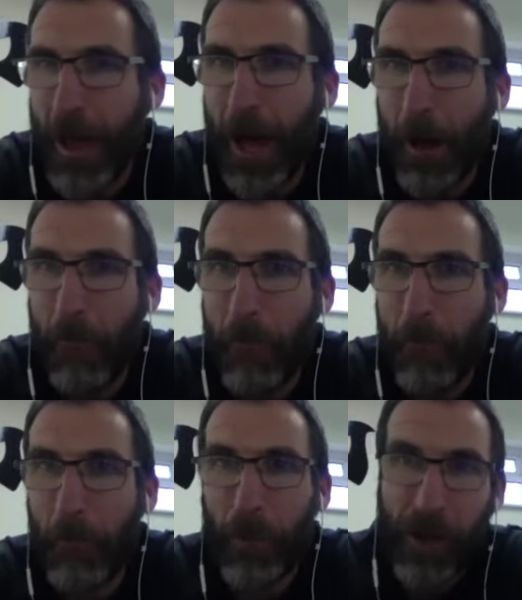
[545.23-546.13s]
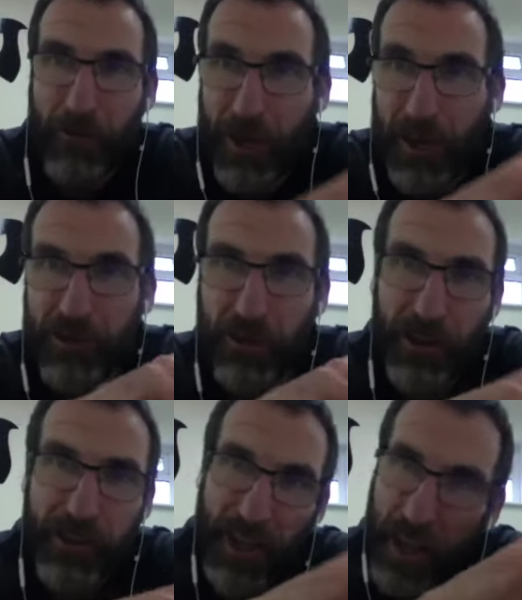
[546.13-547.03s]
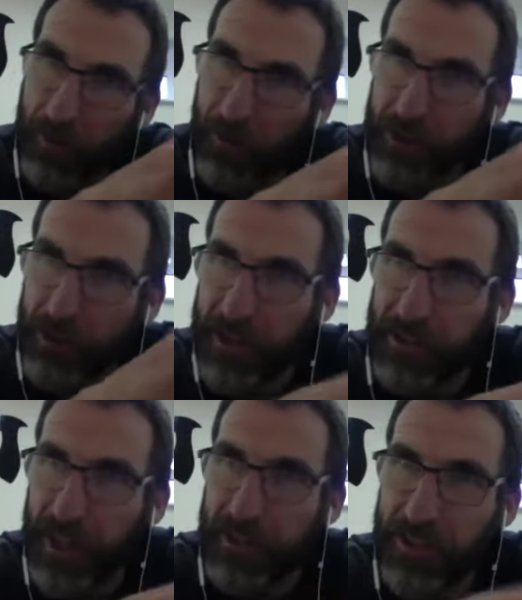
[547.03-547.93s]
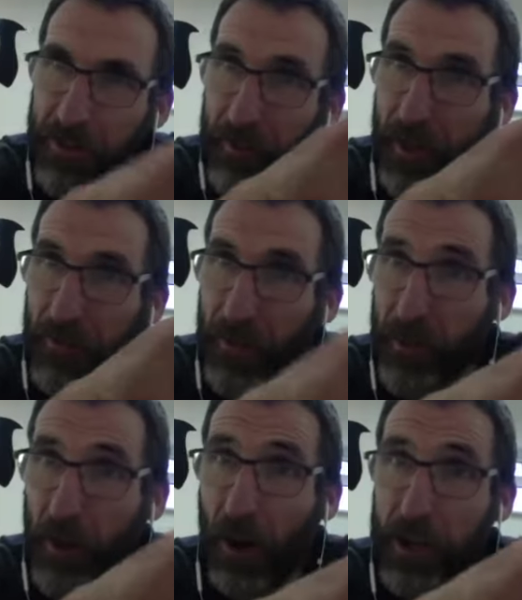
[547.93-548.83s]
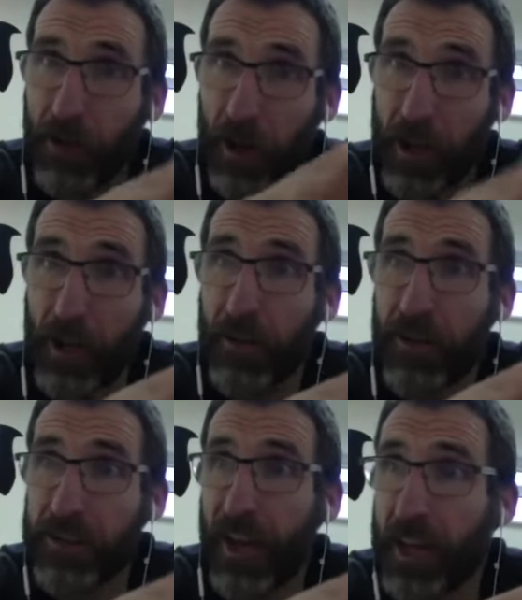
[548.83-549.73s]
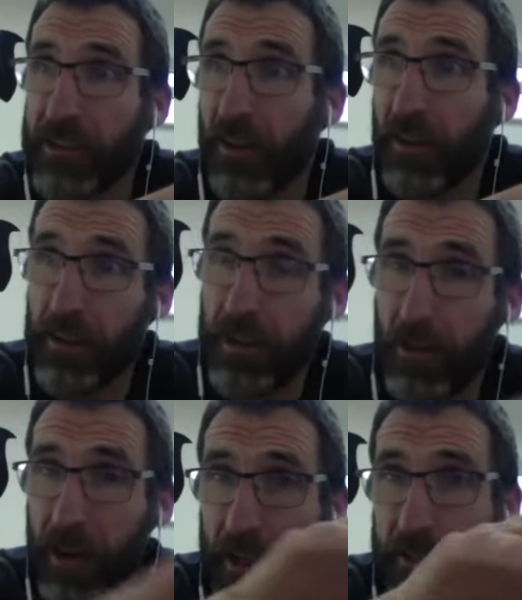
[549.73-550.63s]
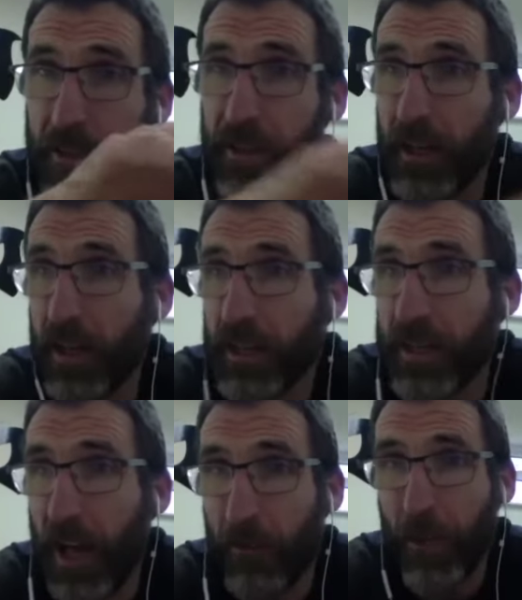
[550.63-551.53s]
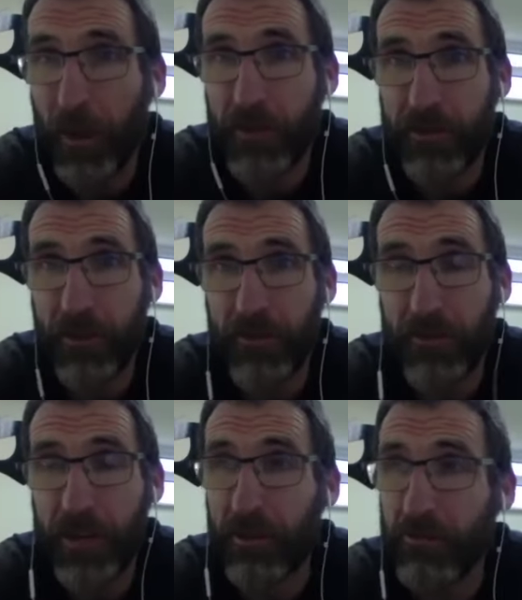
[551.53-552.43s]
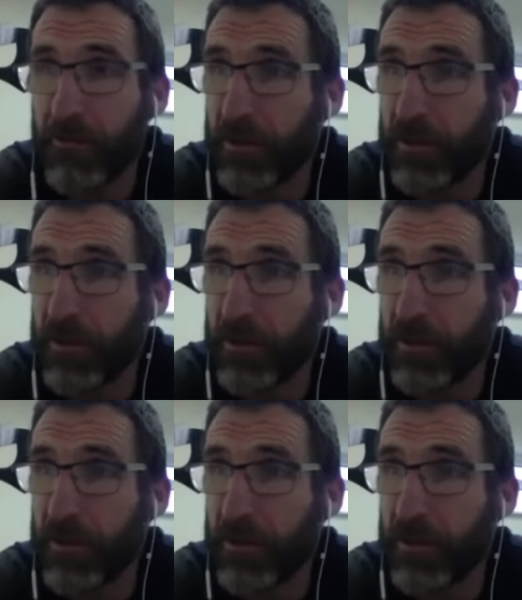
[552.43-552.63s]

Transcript: But I really enjoyed the kind of the translation of the knowledge, what you learned, science on the degree, and to help other students out.